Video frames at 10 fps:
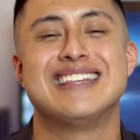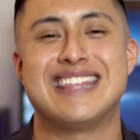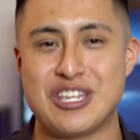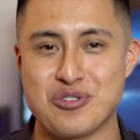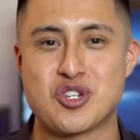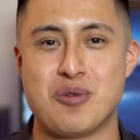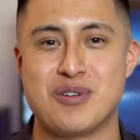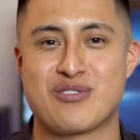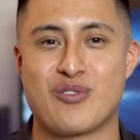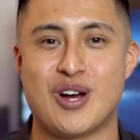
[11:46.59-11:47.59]
Thank you so
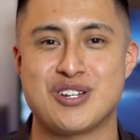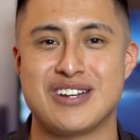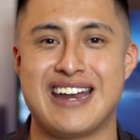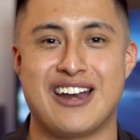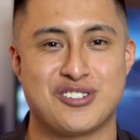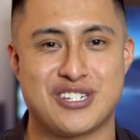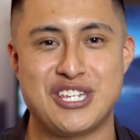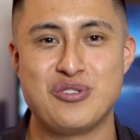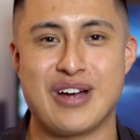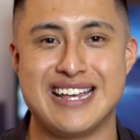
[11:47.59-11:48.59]
much for watching, and I'll
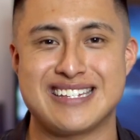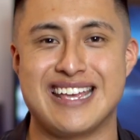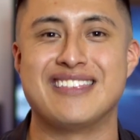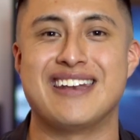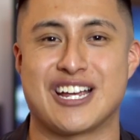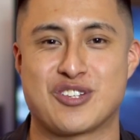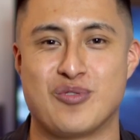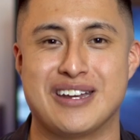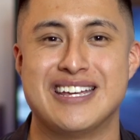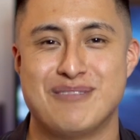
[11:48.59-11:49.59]
see you guys in the next one.